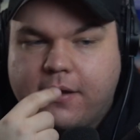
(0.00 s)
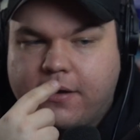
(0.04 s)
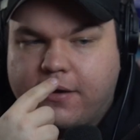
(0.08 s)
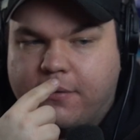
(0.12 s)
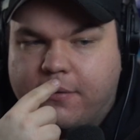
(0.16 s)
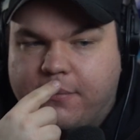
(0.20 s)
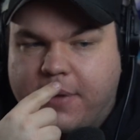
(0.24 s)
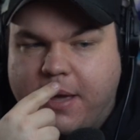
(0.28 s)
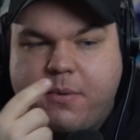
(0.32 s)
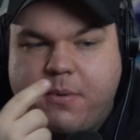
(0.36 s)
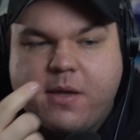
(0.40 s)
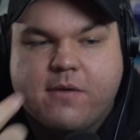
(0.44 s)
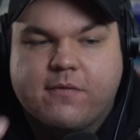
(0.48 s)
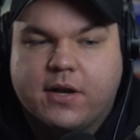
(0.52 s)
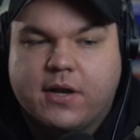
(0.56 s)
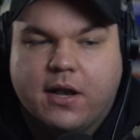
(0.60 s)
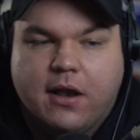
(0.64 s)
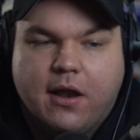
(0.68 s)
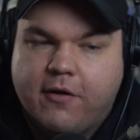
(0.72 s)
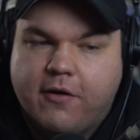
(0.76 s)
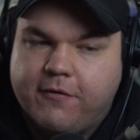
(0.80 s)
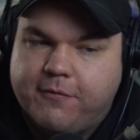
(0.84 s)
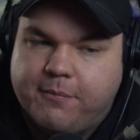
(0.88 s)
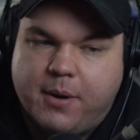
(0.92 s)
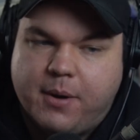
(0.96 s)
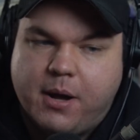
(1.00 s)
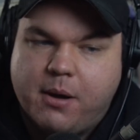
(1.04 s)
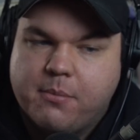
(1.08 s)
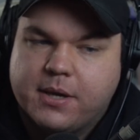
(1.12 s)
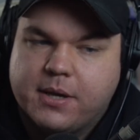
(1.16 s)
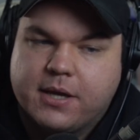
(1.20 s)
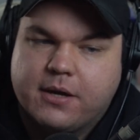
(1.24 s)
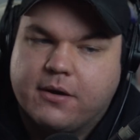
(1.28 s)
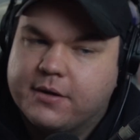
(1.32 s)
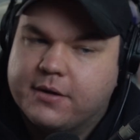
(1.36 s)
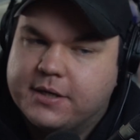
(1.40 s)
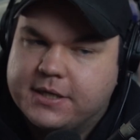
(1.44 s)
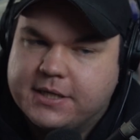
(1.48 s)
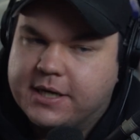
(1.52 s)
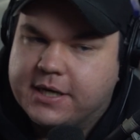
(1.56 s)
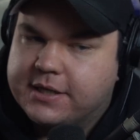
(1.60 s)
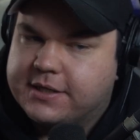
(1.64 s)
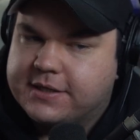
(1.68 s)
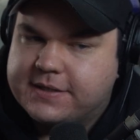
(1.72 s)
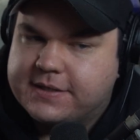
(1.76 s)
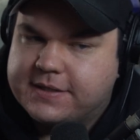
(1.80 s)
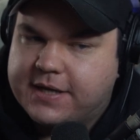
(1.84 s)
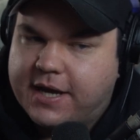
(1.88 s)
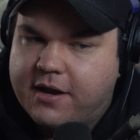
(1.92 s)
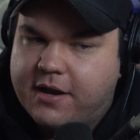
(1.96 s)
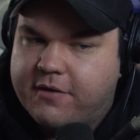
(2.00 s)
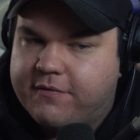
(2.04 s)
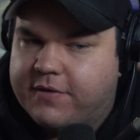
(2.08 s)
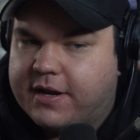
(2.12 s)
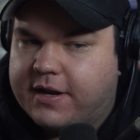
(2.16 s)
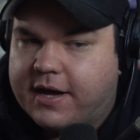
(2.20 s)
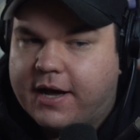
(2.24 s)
maybe even love bombing on the other side of it.